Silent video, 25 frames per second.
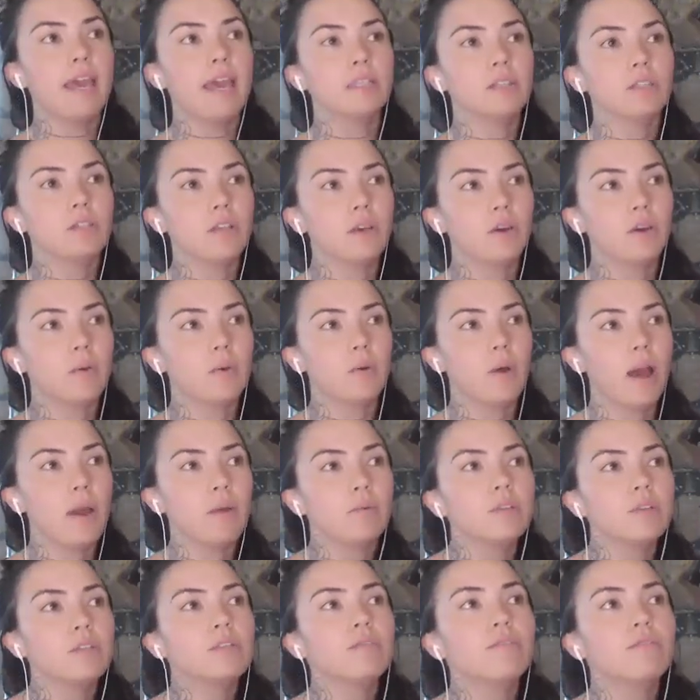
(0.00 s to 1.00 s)
And so
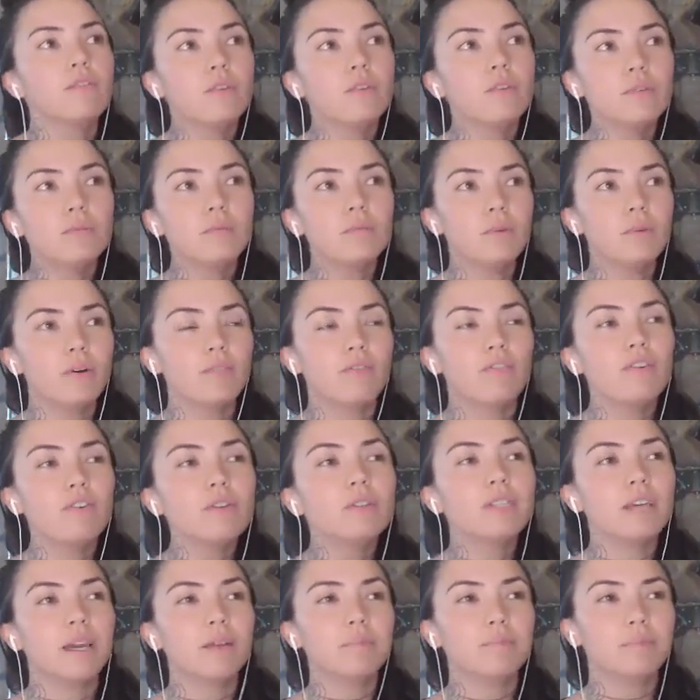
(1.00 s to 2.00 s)
I was
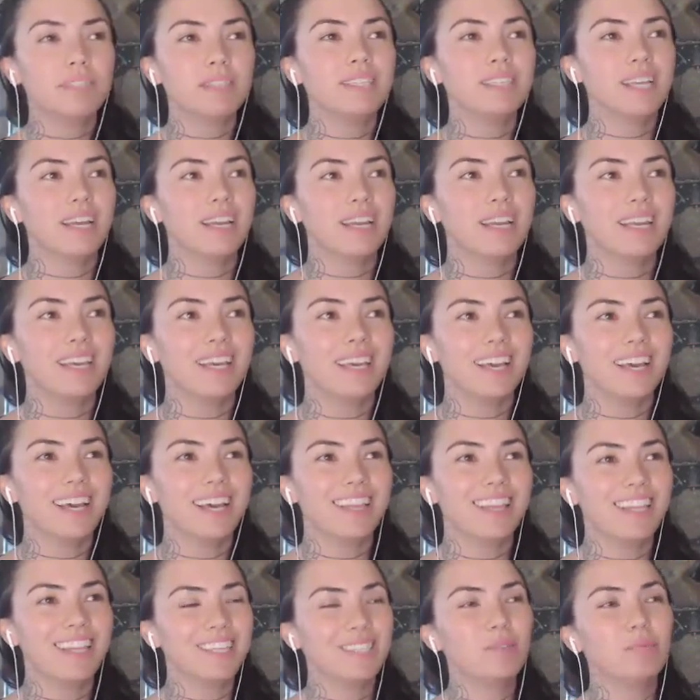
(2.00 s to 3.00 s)
full-time study
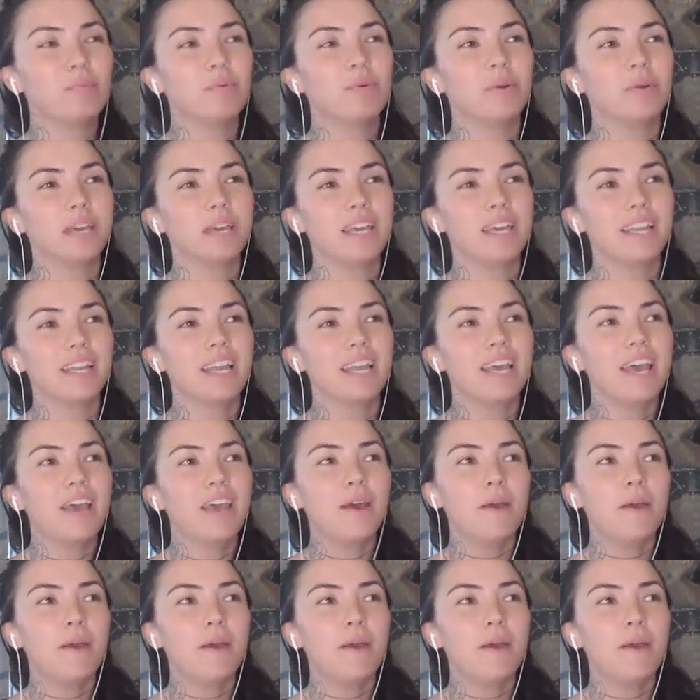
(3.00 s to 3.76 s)
at this point,